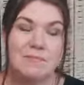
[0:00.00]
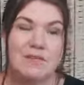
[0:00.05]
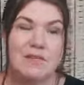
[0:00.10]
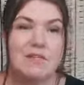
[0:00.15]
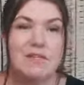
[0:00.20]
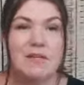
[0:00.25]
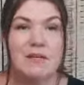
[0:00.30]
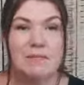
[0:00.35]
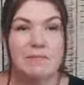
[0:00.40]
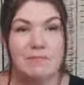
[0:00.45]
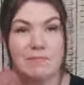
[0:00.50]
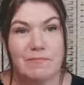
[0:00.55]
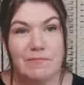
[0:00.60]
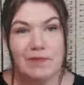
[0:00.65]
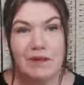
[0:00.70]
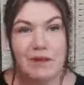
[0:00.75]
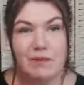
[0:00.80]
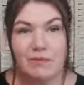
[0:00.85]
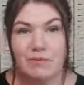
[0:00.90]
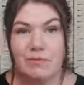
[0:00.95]
So
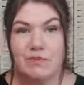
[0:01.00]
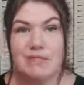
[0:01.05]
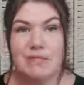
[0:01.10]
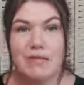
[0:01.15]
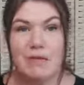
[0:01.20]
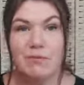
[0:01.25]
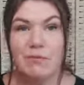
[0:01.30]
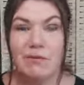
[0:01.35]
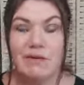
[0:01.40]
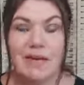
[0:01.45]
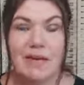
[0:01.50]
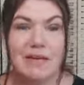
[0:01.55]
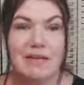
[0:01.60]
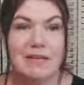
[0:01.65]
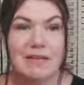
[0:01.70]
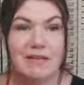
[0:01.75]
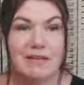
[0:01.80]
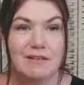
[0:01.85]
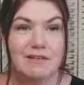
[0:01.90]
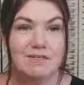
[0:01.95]
I will see you all again
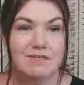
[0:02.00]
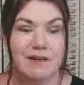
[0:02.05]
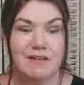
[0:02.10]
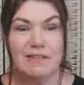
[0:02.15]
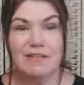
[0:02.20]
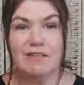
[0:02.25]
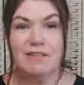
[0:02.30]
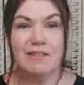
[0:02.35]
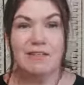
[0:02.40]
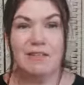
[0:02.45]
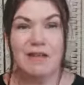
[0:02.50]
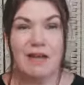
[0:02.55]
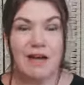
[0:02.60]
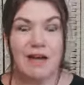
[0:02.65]
very soon.